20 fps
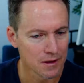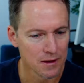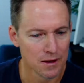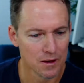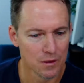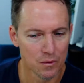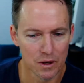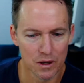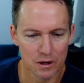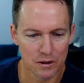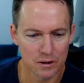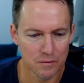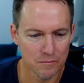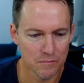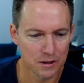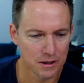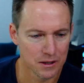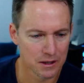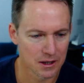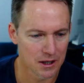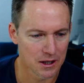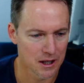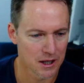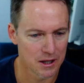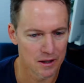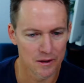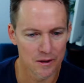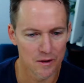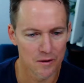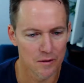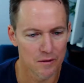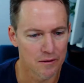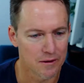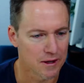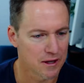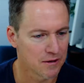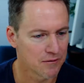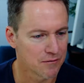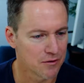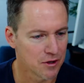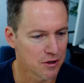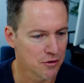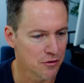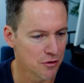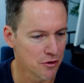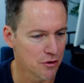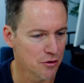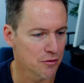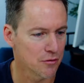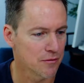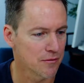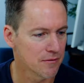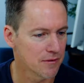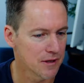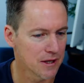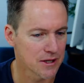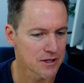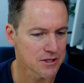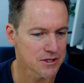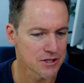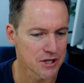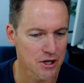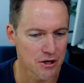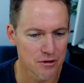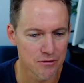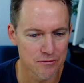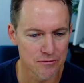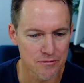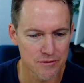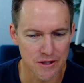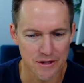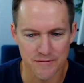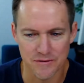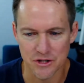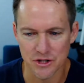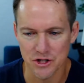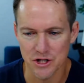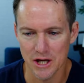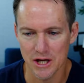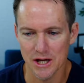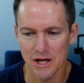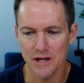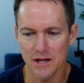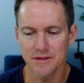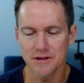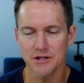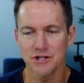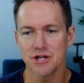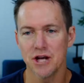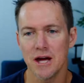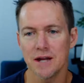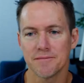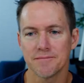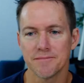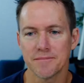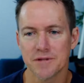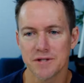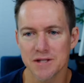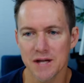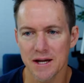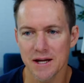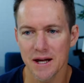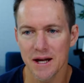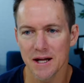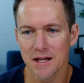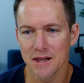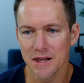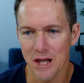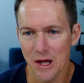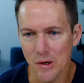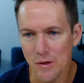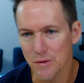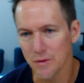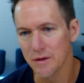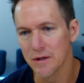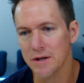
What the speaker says: Welcome along. If you're new, let us know. Give us a shout out in the chat. Say hello.